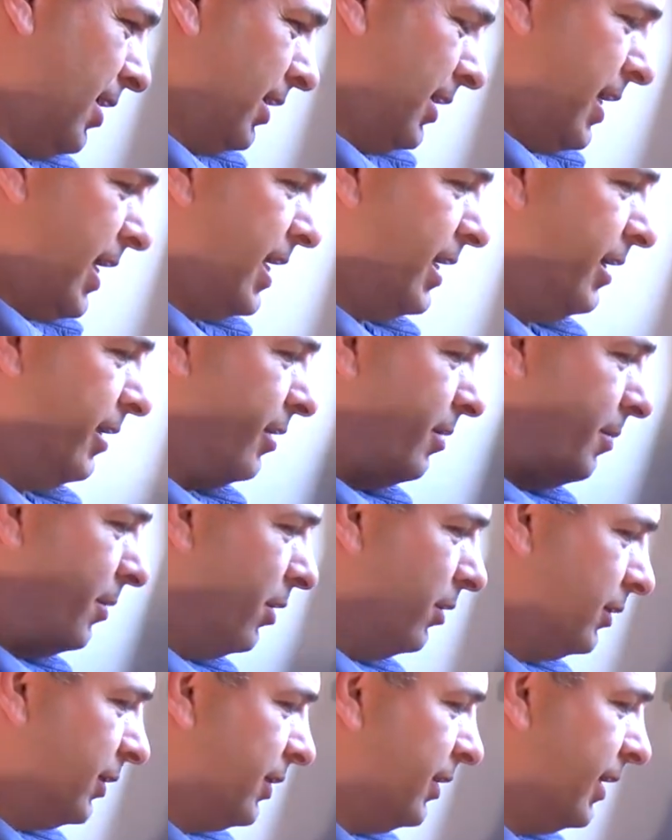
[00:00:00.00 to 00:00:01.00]
Tightening the
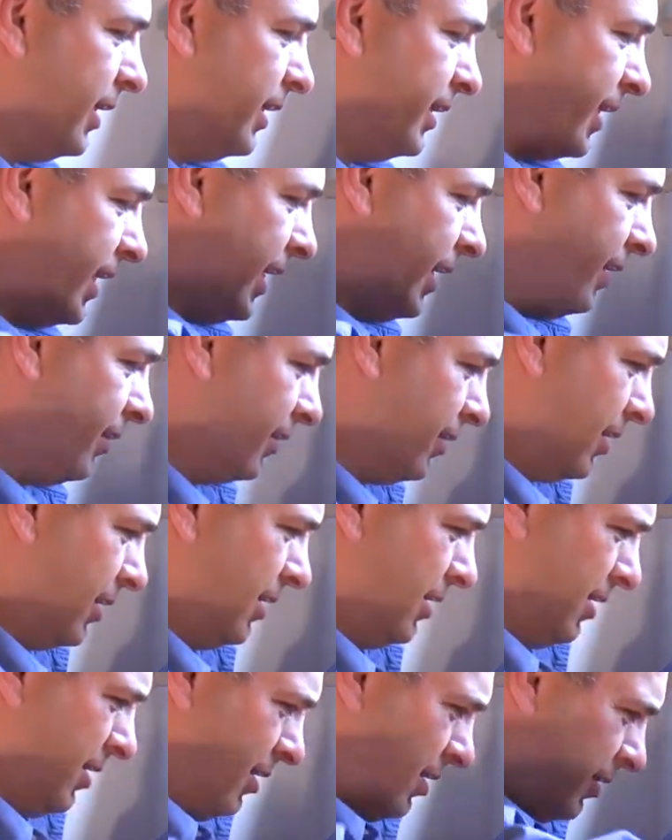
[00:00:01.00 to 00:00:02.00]
bolts so that they
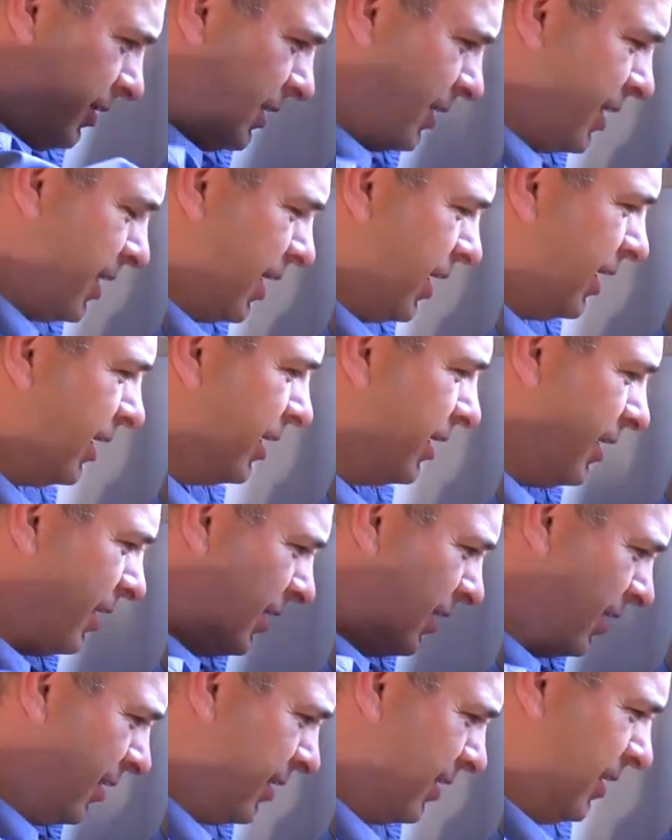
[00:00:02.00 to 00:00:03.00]
are snug.
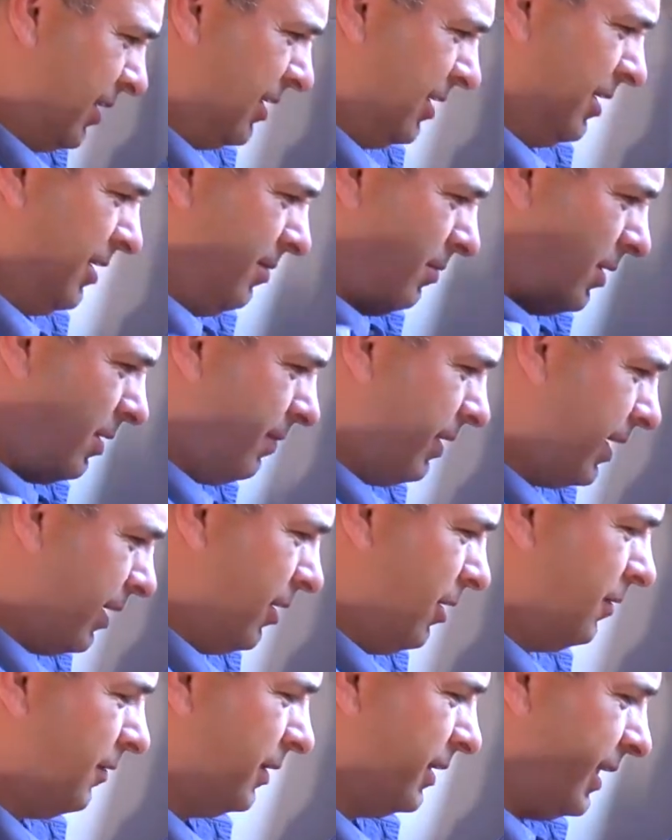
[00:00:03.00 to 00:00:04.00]
I'm not
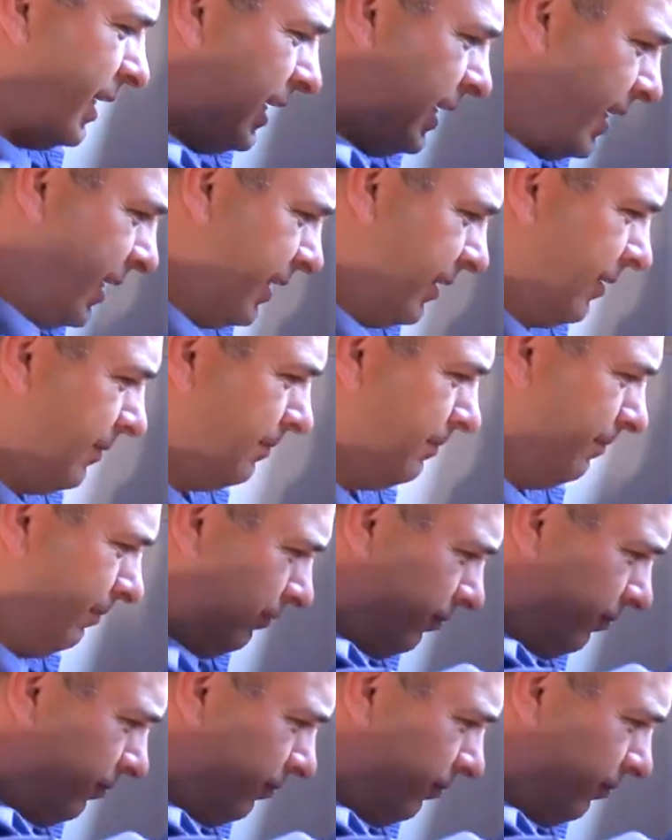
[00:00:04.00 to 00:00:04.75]
over tightening them.